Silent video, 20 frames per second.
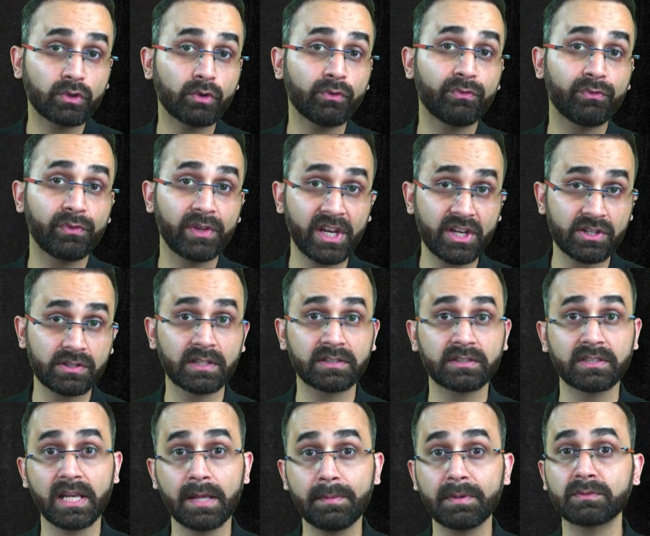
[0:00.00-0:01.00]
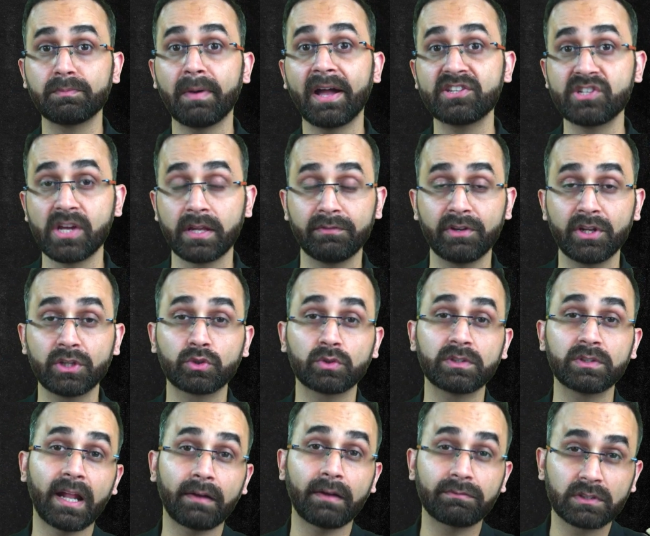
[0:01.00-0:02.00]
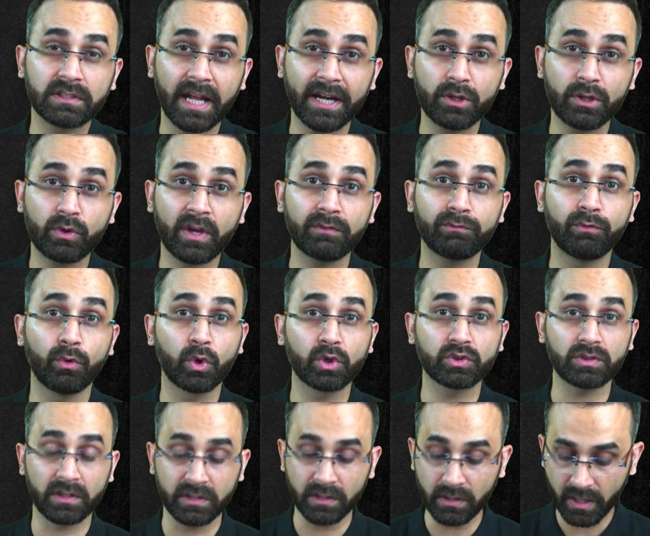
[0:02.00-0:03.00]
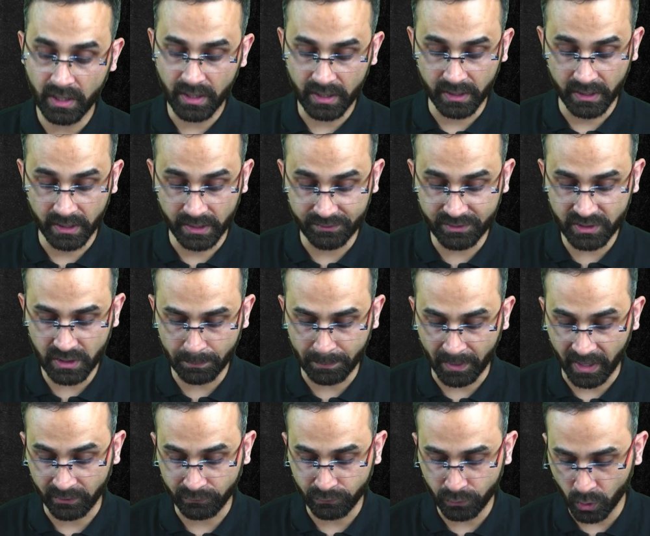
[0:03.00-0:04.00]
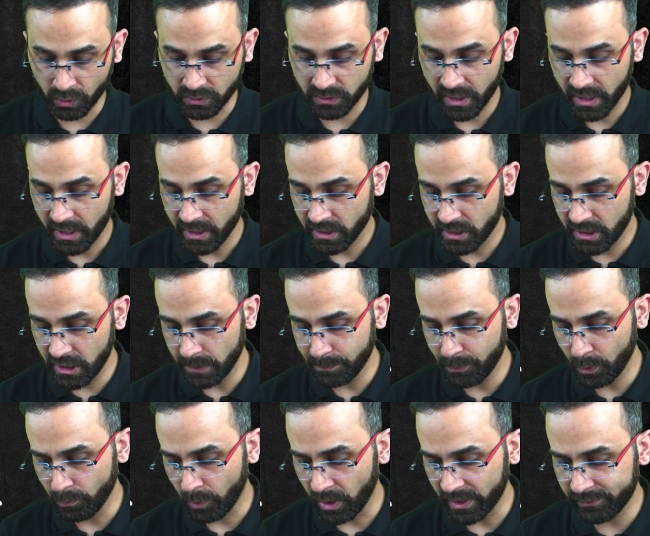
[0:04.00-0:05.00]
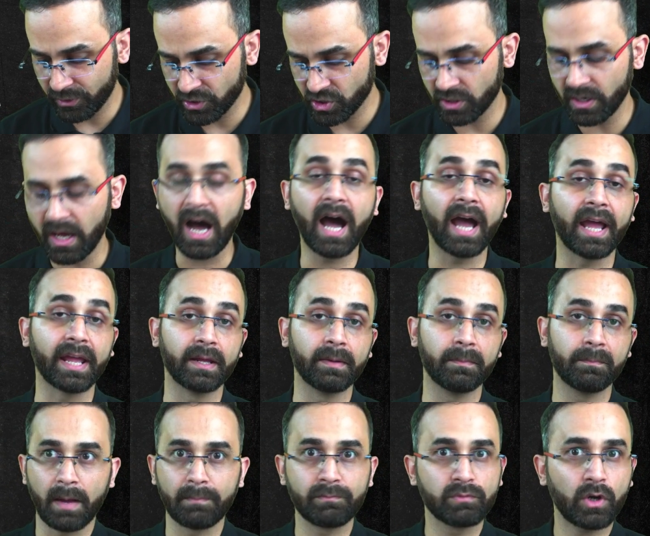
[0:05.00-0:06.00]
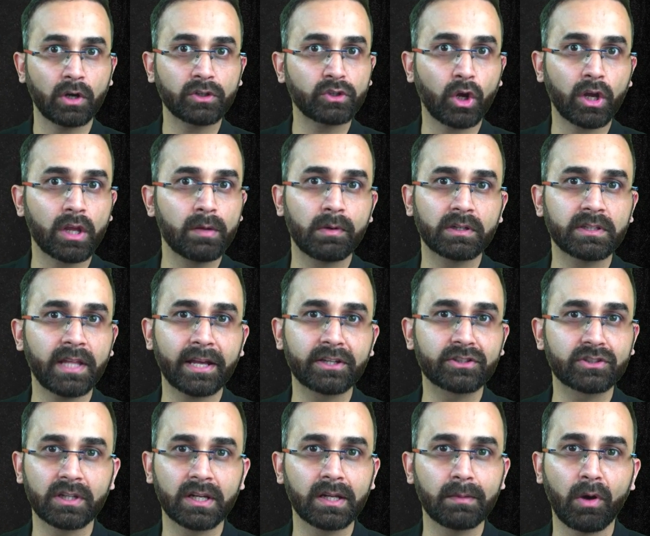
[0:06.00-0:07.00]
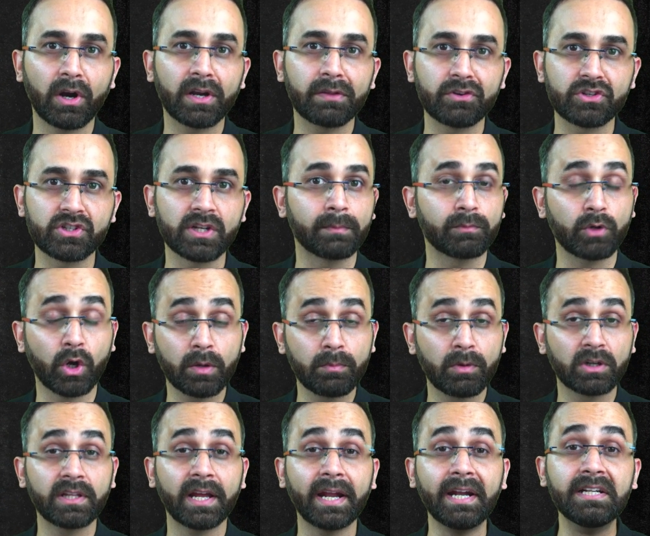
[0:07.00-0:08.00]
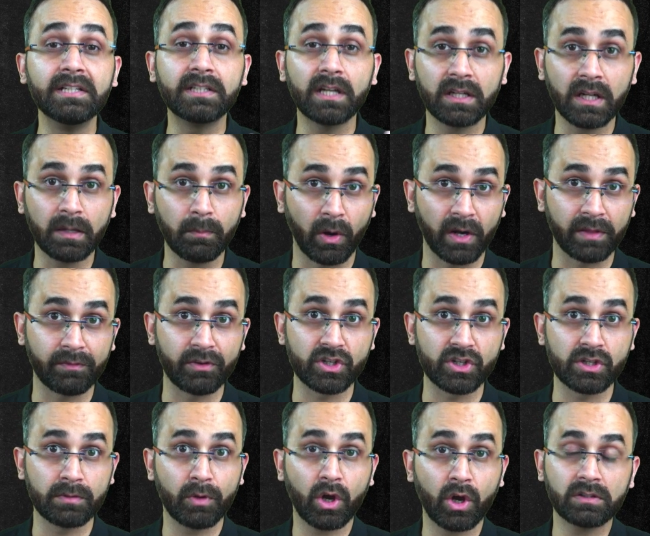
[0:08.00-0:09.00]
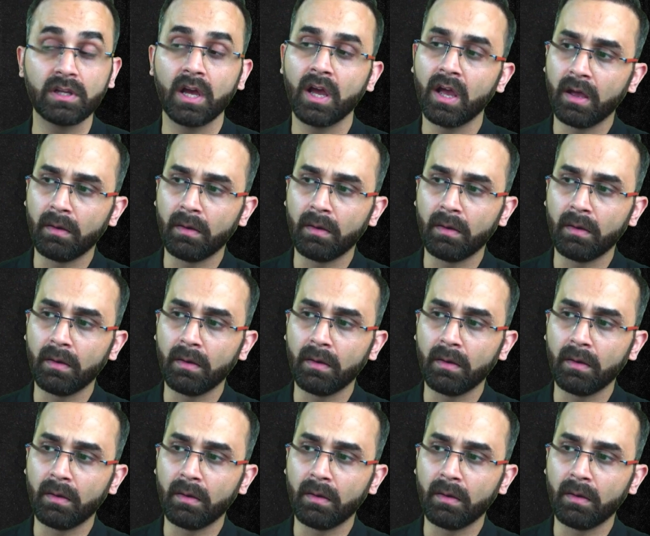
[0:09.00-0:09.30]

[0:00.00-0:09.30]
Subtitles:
to finish the syllabus by January so that after that you can focus on the revision part. Fourth, keep your motivation high. I'm not talking about the external motivation. I'm talking about the internal motivation, because